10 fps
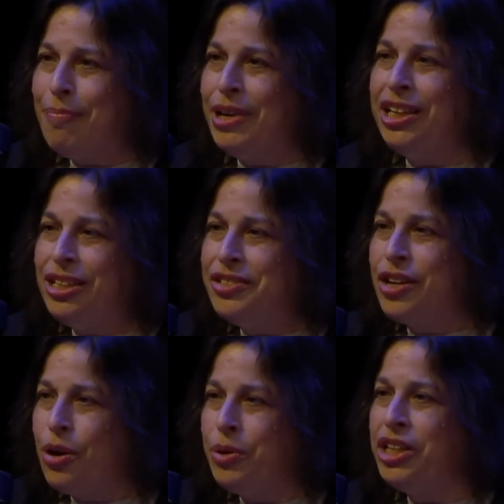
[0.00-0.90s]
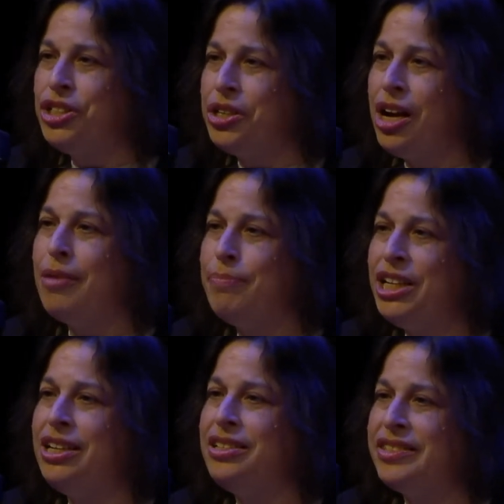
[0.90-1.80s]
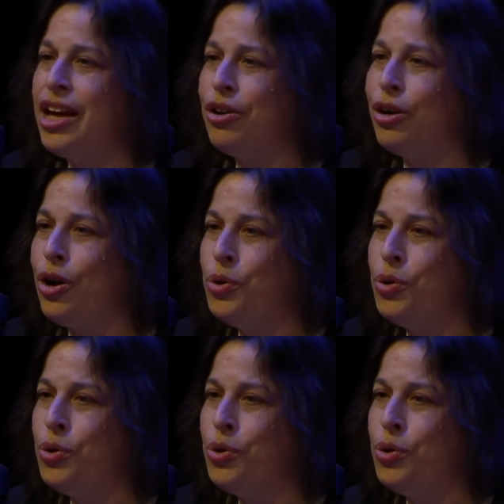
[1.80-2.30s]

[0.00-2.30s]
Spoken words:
money is going to companies that are